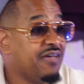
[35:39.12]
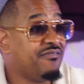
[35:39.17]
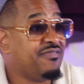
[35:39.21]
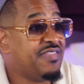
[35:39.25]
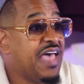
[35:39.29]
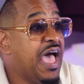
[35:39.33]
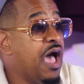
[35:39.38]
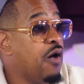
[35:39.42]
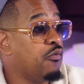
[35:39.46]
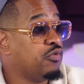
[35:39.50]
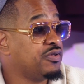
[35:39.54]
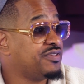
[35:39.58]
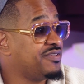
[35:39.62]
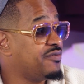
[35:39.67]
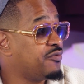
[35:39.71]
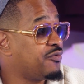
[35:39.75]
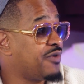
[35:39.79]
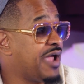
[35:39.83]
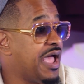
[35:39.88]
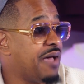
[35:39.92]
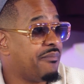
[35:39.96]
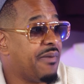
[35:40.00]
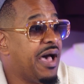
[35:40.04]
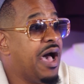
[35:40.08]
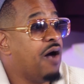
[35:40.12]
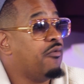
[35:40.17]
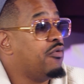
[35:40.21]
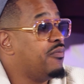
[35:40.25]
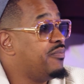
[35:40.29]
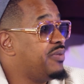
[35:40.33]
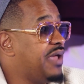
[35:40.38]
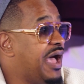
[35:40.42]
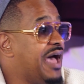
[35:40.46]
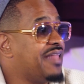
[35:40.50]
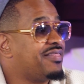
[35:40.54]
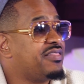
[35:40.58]
If that was in rap,
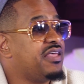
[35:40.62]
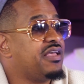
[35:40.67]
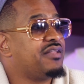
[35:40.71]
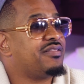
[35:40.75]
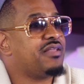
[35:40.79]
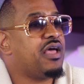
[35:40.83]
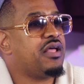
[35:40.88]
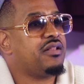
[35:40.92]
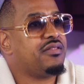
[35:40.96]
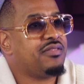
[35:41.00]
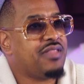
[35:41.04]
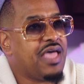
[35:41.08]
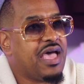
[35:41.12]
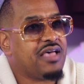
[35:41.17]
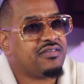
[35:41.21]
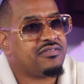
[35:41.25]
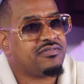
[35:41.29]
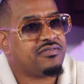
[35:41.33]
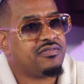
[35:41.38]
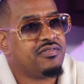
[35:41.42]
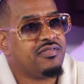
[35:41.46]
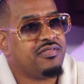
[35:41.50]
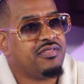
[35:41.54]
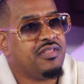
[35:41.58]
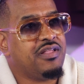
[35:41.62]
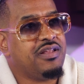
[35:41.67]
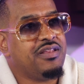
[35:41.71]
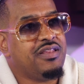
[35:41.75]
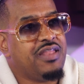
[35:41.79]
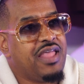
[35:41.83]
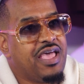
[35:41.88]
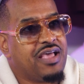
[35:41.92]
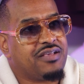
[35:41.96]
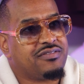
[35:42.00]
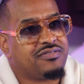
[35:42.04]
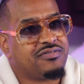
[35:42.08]
I think that's the
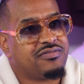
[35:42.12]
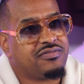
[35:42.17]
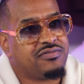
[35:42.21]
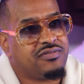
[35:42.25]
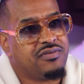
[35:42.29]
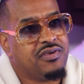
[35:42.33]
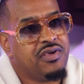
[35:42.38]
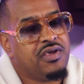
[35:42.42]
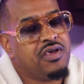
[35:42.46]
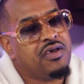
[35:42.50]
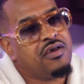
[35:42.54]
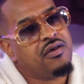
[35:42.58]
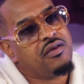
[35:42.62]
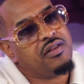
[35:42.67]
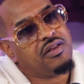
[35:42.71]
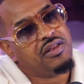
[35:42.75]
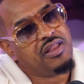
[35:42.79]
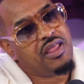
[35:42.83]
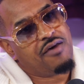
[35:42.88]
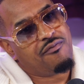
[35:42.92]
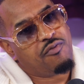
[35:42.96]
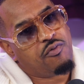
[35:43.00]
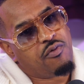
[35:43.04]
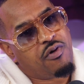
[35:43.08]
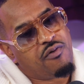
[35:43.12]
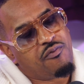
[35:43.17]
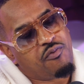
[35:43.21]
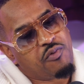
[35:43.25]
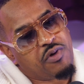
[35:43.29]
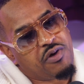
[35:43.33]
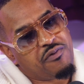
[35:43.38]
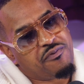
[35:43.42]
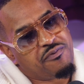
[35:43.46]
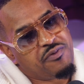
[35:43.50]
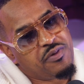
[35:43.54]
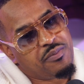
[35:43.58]
next level of
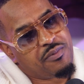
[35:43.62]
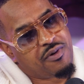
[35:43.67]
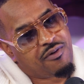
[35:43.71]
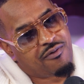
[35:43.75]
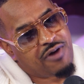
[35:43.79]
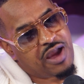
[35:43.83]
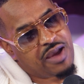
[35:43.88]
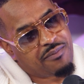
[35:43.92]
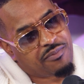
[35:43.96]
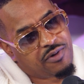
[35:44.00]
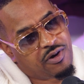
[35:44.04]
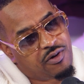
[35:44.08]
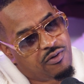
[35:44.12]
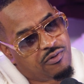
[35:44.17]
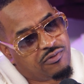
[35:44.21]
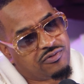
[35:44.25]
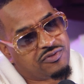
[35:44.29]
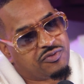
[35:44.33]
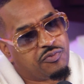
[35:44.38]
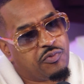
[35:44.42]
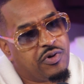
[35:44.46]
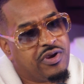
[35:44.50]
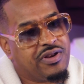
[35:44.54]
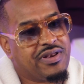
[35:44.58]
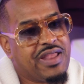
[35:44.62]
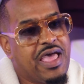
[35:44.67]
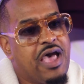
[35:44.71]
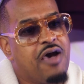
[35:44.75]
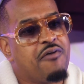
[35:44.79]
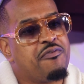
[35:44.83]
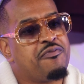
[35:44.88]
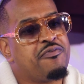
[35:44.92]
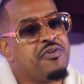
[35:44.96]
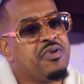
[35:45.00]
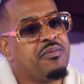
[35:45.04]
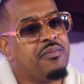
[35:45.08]
where female rap goes, where now
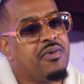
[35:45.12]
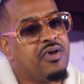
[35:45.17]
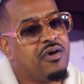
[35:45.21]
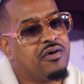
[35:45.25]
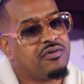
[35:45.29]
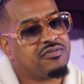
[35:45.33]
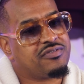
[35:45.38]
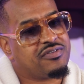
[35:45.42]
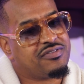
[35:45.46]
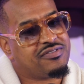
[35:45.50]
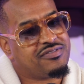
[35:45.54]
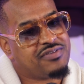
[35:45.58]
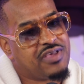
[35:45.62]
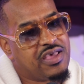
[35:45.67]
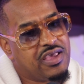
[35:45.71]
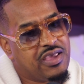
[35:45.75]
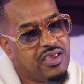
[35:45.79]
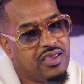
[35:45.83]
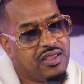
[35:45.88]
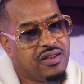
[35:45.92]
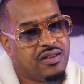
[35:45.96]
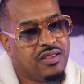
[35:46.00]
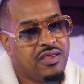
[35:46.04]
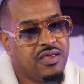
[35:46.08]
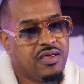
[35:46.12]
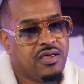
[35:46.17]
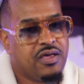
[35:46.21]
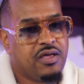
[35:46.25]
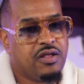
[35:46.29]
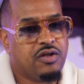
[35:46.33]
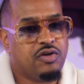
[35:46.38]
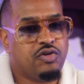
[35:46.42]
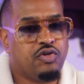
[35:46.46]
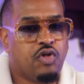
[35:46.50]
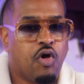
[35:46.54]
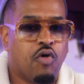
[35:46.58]
females are saying,
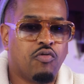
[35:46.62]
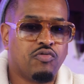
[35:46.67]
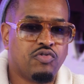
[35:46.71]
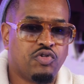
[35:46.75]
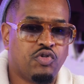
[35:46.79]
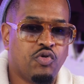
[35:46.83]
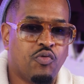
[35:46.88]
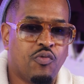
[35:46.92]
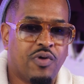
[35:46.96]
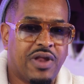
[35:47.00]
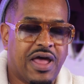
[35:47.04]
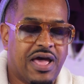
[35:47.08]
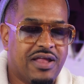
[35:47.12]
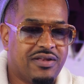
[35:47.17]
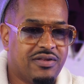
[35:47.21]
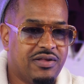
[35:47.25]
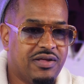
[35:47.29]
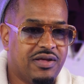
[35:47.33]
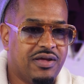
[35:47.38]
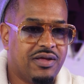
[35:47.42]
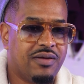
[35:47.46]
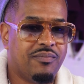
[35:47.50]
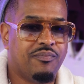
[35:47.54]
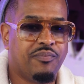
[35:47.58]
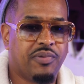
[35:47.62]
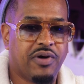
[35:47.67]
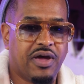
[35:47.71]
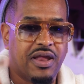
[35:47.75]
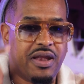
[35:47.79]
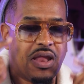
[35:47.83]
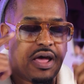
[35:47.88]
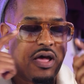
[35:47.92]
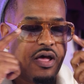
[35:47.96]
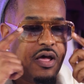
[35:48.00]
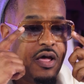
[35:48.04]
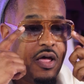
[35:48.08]
don't do what I did.
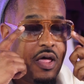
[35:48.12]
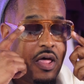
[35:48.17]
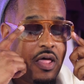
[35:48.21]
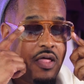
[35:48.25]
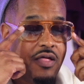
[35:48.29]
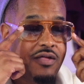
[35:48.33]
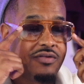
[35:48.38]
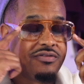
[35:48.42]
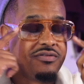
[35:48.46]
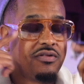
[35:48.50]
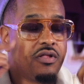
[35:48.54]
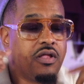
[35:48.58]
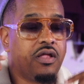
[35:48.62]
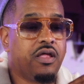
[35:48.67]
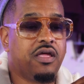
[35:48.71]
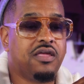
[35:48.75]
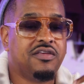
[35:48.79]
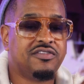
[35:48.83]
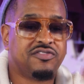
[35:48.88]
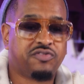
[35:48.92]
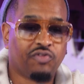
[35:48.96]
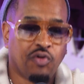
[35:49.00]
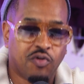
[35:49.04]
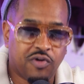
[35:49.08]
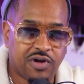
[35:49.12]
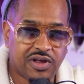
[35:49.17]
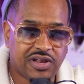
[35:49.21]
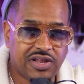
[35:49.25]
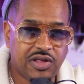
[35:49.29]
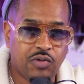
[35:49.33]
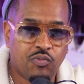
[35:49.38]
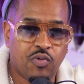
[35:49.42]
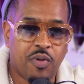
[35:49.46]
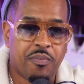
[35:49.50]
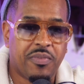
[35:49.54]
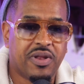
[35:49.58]
But
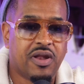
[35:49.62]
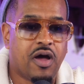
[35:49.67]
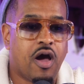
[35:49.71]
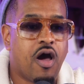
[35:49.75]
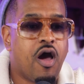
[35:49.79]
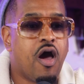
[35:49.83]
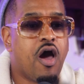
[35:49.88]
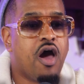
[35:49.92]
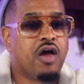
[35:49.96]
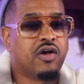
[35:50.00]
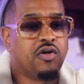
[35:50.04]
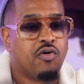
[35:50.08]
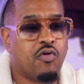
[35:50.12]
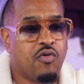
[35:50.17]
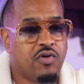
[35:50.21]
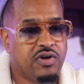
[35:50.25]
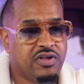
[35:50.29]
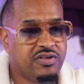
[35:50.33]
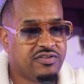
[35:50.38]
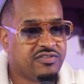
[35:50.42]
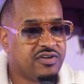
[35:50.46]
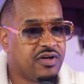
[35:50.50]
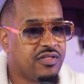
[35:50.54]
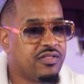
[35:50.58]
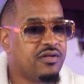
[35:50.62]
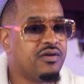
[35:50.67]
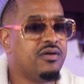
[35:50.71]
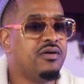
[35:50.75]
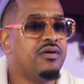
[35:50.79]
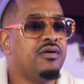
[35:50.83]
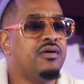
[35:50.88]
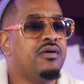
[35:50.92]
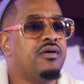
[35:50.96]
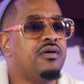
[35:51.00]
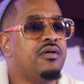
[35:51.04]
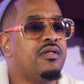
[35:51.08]
historically, women are harder on each other
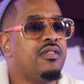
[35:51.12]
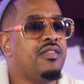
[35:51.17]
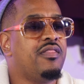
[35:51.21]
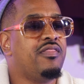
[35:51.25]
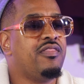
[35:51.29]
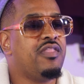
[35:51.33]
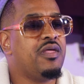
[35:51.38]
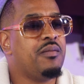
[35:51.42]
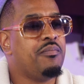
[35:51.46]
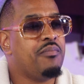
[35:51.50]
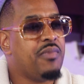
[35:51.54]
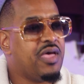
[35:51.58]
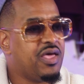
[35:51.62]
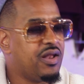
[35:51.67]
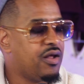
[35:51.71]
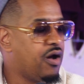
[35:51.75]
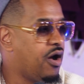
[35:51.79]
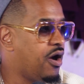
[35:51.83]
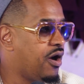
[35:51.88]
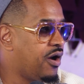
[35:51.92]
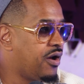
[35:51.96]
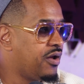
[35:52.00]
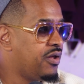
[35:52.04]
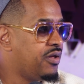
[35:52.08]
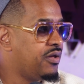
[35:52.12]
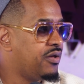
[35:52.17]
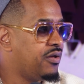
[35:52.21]
than men are.